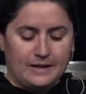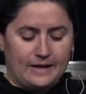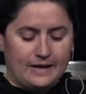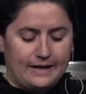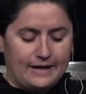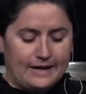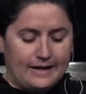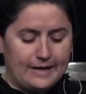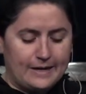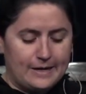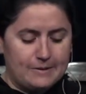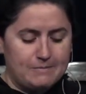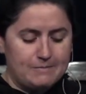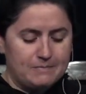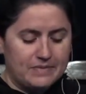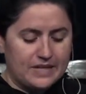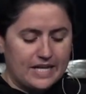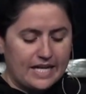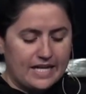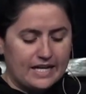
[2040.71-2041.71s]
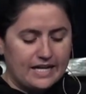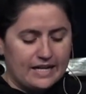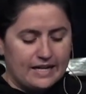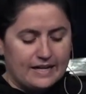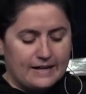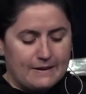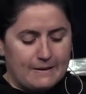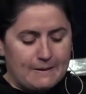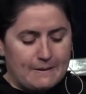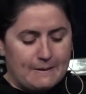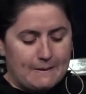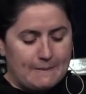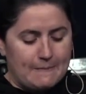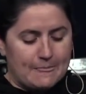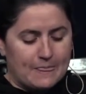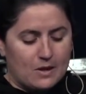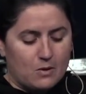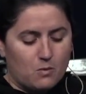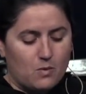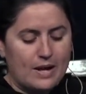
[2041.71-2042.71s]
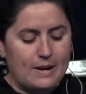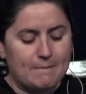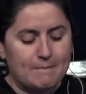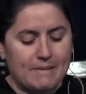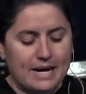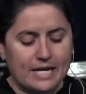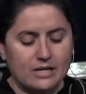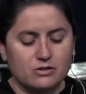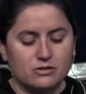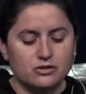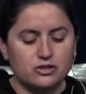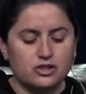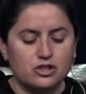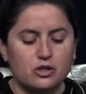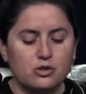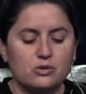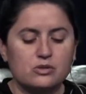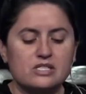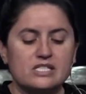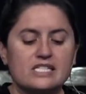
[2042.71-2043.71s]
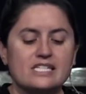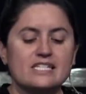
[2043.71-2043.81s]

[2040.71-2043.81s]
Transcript: Um, when Michal chose to